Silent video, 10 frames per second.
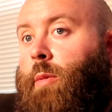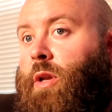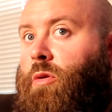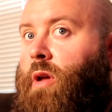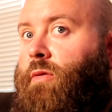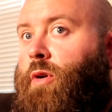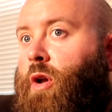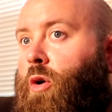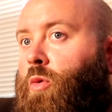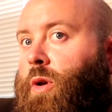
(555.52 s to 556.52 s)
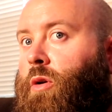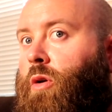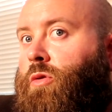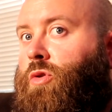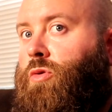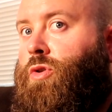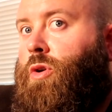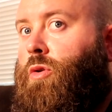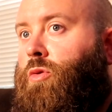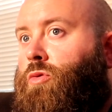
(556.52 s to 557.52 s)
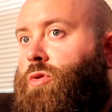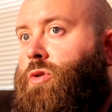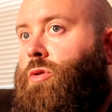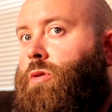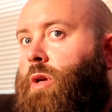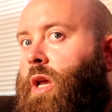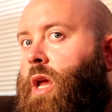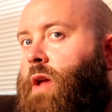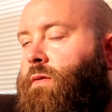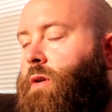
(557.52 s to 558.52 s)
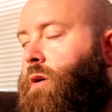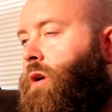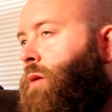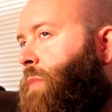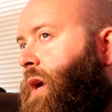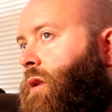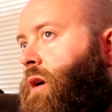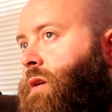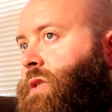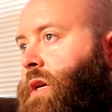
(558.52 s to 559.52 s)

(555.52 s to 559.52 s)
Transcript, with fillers: I mean, you never know when you go to shows if you're gonna make a lot of